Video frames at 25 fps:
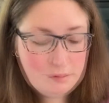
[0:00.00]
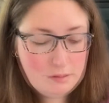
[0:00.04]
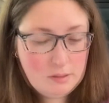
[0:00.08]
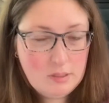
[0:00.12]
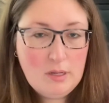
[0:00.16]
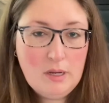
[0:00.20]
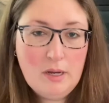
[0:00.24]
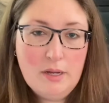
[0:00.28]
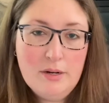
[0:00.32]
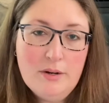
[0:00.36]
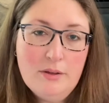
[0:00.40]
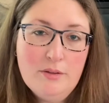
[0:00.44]

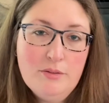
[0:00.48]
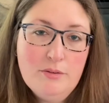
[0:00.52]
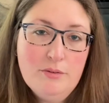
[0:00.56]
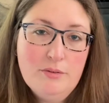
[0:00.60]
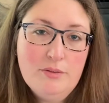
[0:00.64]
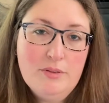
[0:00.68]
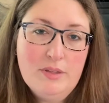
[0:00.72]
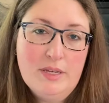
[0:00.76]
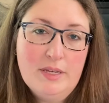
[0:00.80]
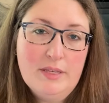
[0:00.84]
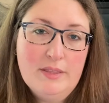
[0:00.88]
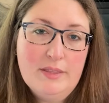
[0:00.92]
Another
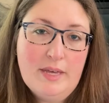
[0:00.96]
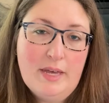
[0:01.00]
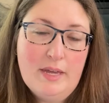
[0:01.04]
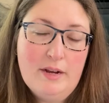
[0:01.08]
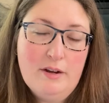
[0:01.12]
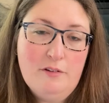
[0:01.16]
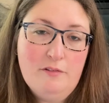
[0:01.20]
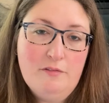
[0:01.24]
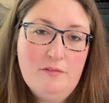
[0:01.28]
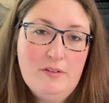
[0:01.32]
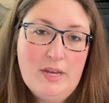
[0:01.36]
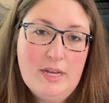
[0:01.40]
thing that
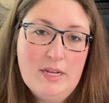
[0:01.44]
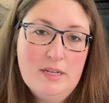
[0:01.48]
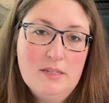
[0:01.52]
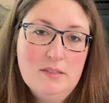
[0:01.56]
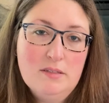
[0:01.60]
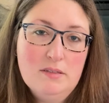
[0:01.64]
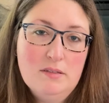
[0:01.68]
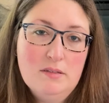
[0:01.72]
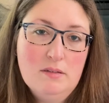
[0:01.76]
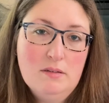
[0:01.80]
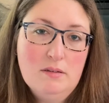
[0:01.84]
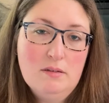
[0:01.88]

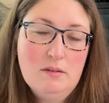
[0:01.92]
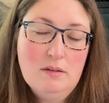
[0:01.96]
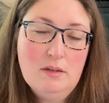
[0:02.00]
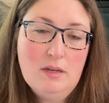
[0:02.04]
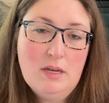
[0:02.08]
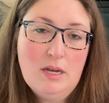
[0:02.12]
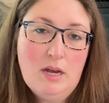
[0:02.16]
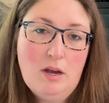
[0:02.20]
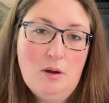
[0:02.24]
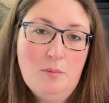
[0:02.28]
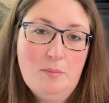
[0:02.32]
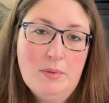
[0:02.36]
affects
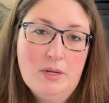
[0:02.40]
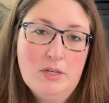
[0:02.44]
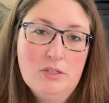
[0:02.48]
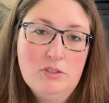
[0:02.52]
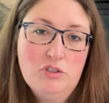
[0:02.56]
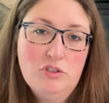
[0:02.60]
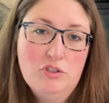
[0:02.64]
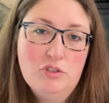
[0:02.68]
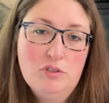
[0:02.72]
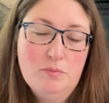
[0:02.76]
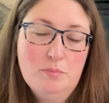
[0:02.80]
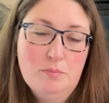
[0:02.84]
how
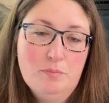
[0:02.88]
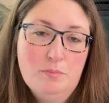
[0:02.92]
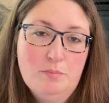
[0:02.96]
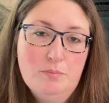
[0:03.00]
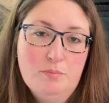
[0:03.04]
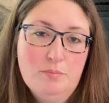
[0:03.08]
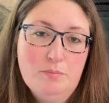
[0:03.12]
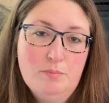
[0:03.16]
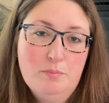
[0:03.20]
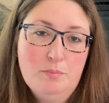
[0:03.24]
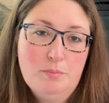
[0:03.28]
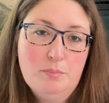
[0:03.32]
much
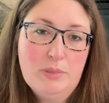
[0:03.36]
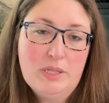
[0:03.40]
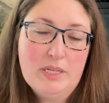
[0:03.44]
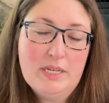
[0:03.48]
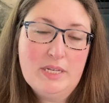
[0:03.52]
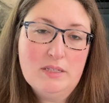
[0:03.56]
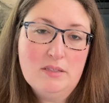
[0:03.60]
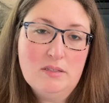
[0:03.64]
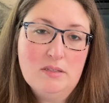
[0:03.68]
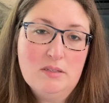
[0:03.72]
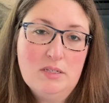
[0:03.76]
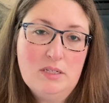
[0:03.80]

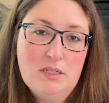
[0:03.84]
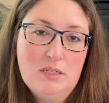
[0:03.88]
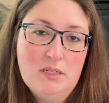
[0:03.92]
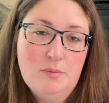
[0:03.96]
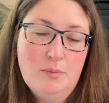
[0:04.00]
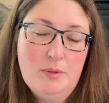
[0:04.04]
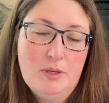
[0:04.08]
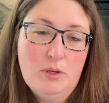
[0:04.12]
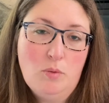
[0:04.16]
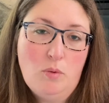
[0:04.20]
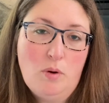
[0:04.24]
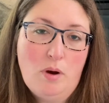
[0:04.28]
plants need to
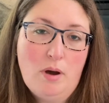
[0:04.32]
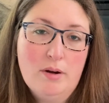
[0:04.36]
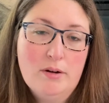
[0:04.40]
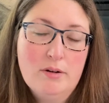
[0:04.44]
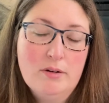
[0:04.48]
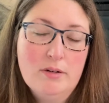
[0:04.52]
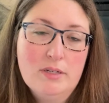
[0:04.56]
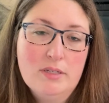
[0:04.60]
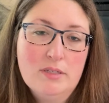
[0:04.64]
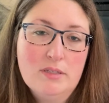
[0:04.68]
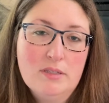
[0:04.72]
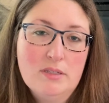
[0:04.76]
be
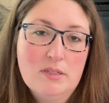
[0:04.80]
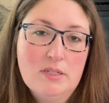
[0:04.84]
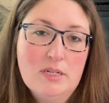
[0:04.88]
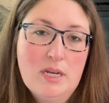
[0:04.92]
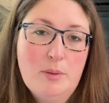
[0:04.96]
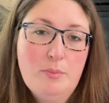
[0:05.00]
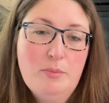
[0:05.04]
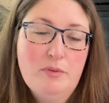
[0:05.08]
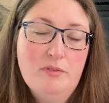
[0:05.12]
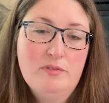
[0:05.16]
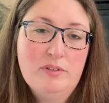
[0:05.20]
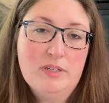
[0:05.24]
watered is the
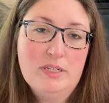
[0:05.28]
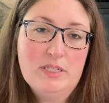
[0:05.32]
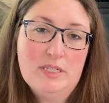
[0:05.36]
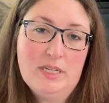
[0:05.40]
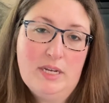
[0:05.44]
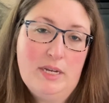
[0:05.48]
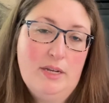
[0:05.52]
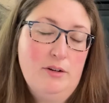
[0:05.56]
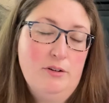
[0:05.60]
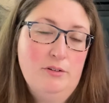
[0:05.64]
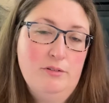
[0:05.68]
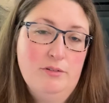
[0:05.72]
type of
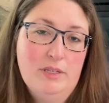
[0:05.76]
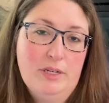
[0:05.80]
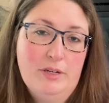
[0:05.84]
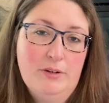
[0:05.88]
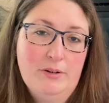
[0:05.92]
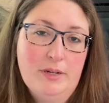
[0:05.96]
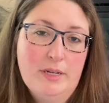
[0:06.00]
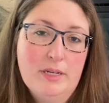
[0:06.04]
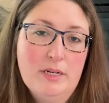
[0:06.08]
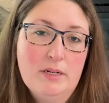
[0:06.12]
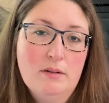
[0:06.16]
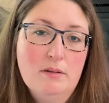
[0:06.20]
container they're
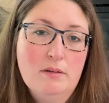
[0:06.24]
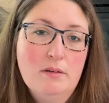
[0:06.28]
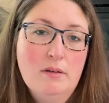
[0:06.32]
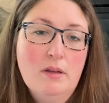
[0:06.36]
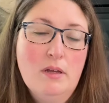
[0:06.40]
in.